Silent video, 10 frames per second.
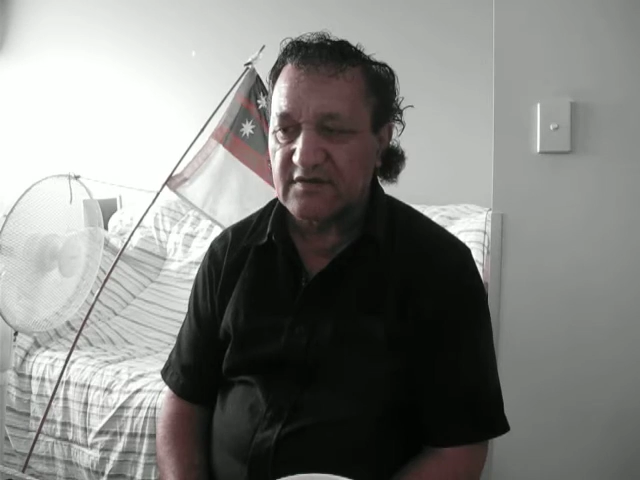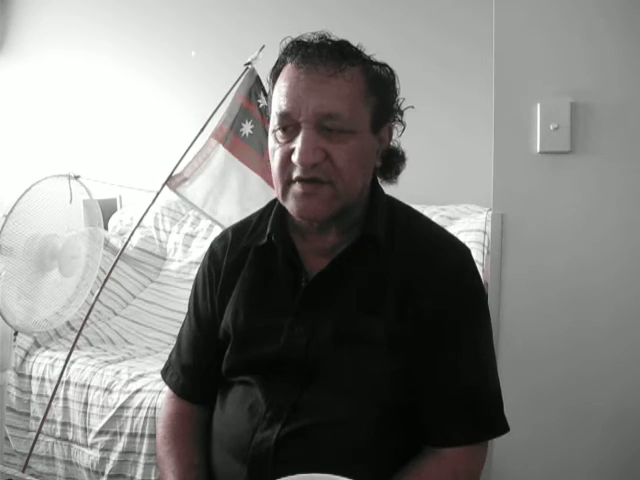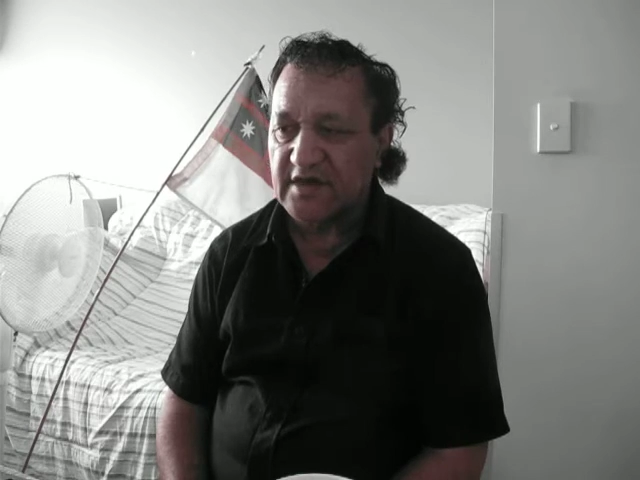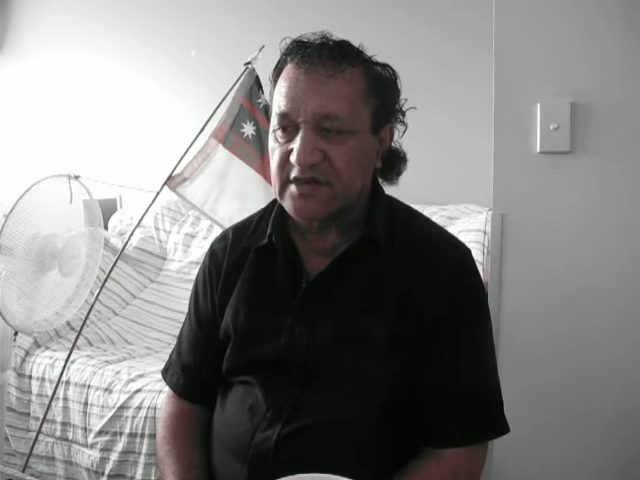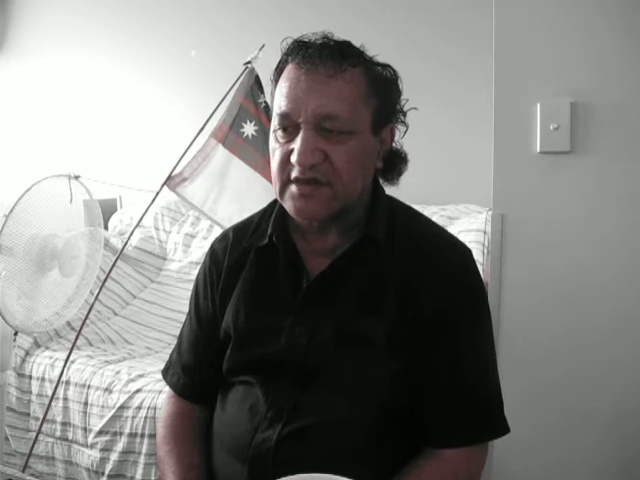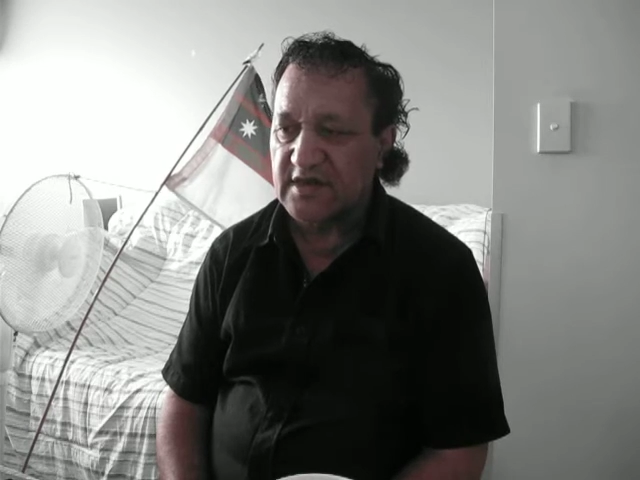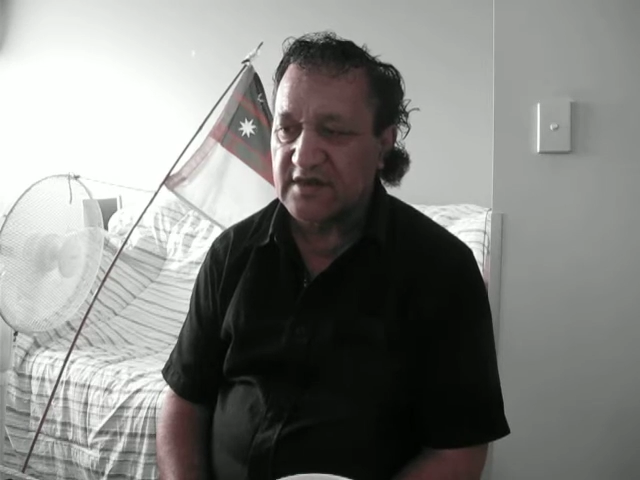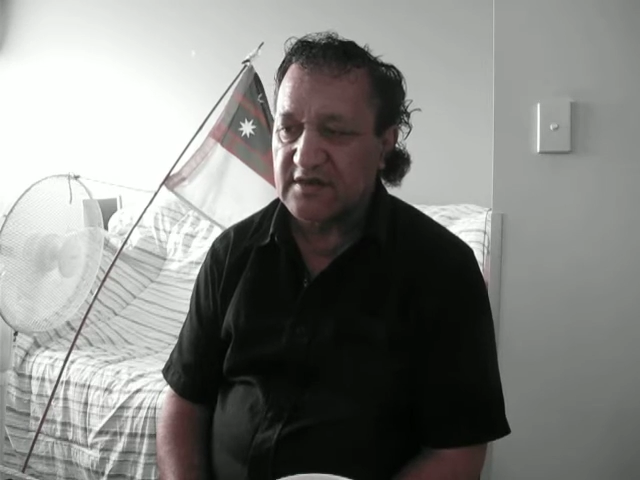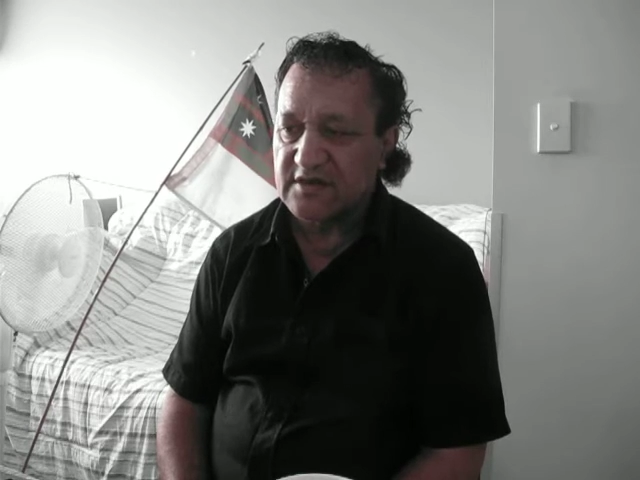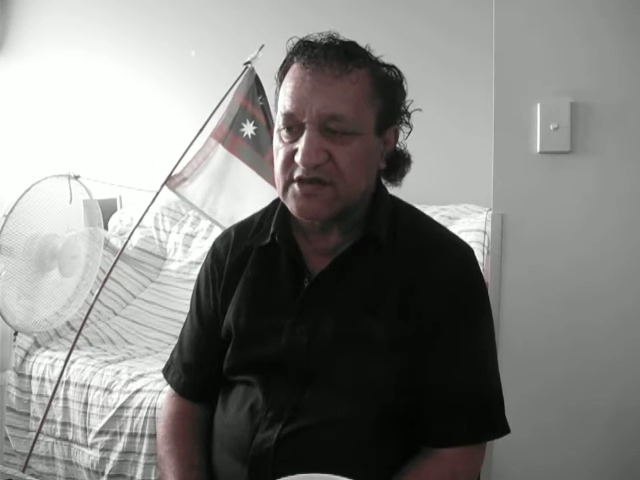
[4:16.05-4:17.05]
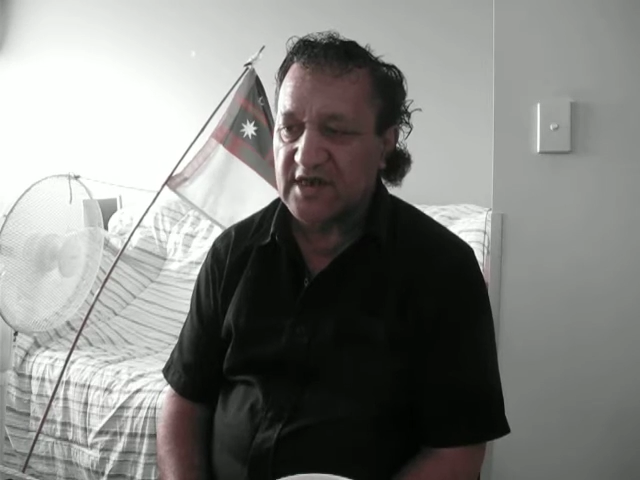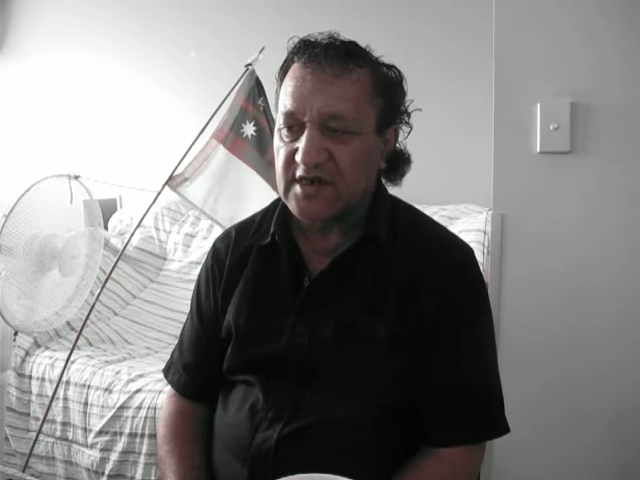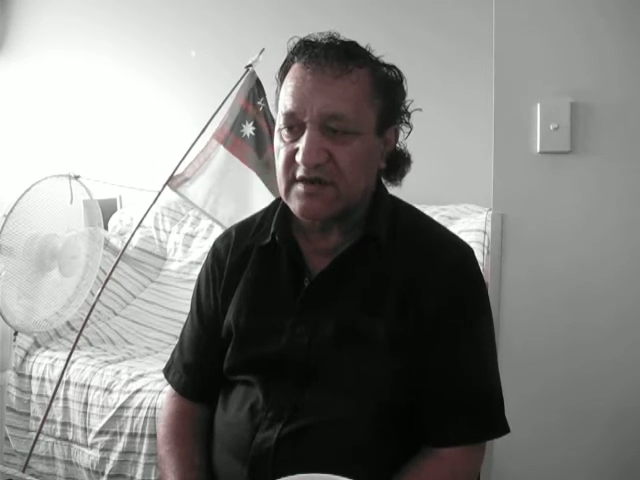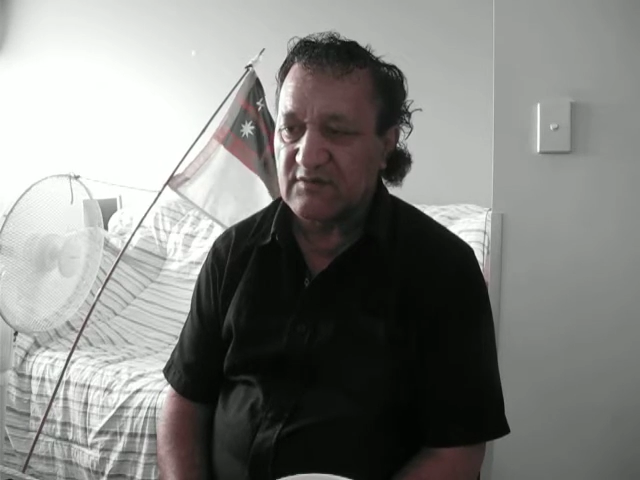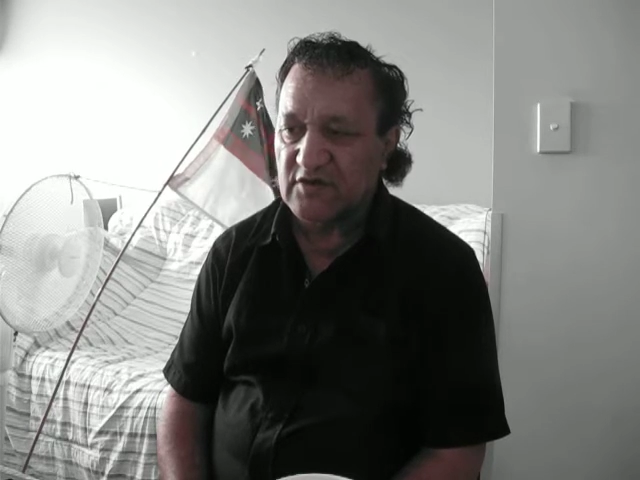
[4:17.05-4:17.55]
rather than
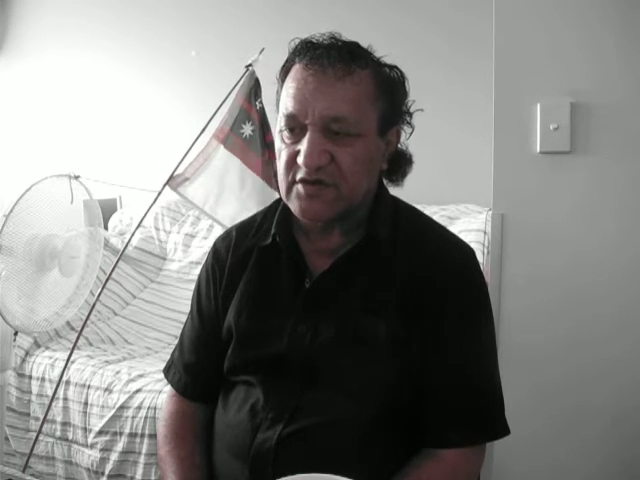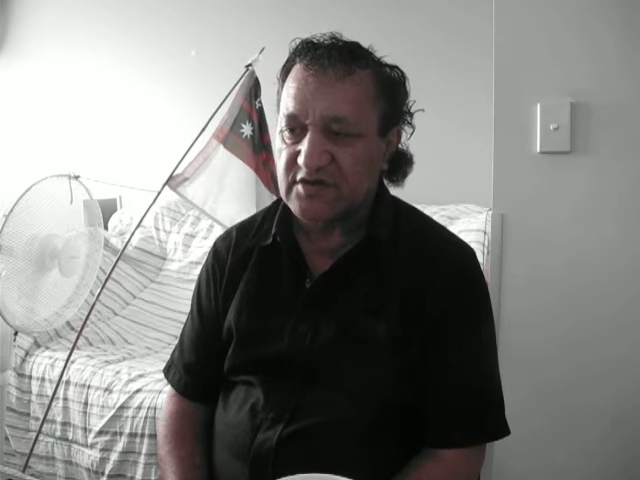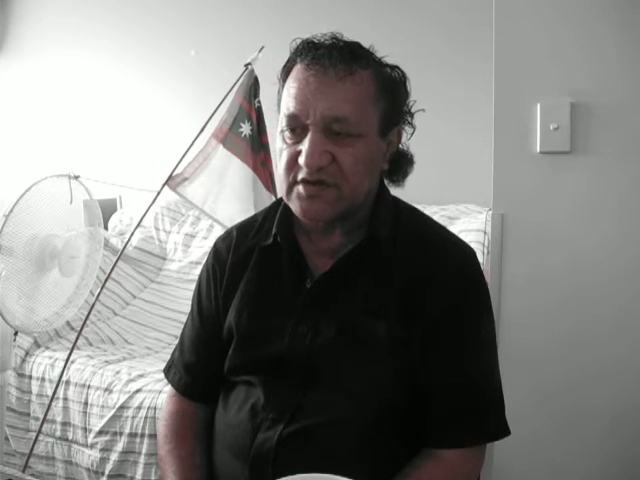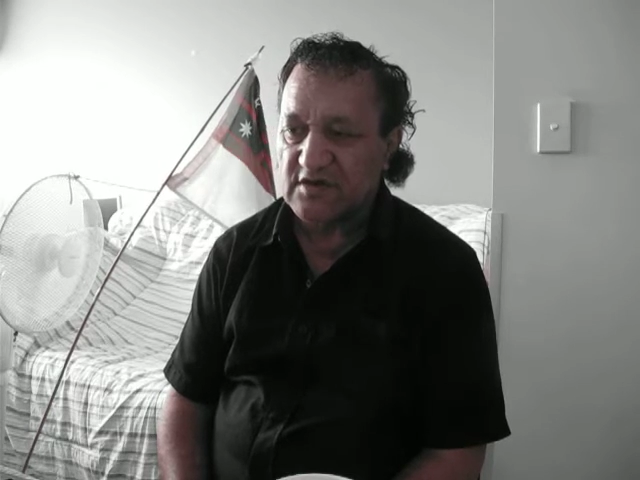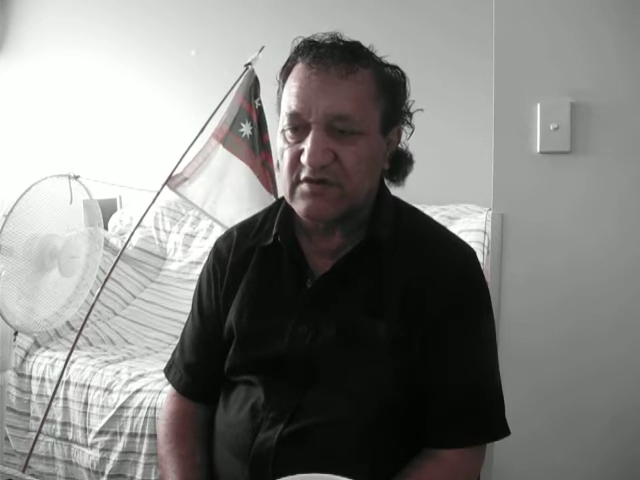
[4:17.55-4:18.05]
Shannon was